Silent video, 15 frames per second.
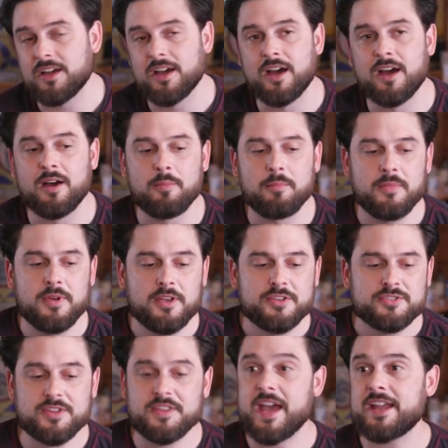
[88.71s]
Um,
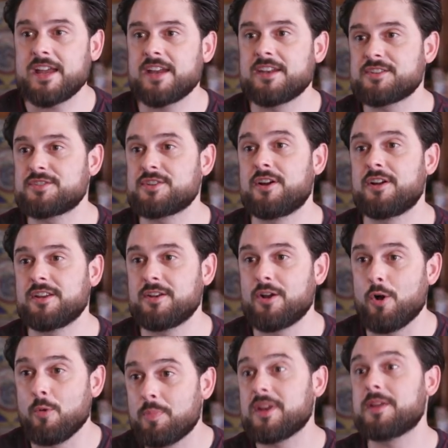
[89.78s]
so that kind of started
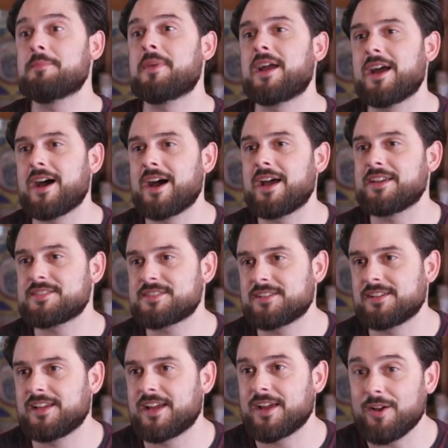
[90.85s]
opening my eyes
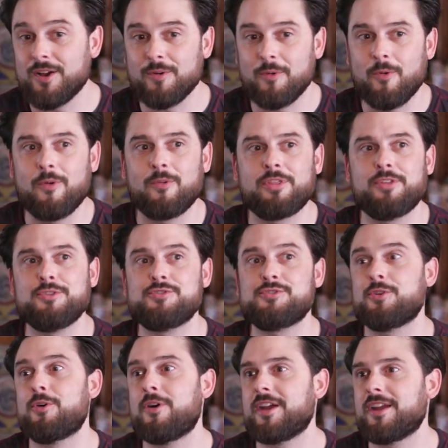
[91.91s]
to like, the
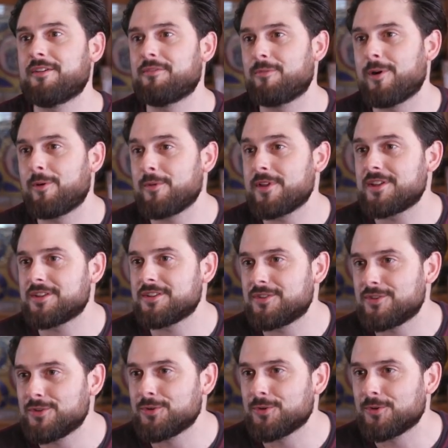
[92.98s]
joy of what we could
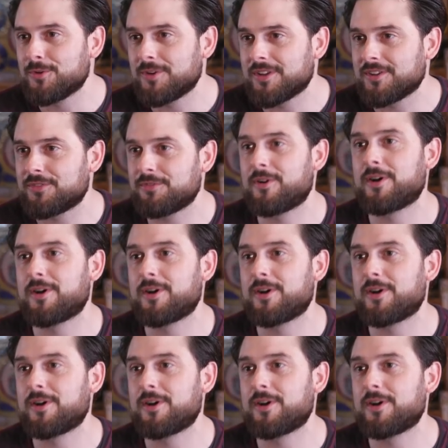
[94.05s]
do as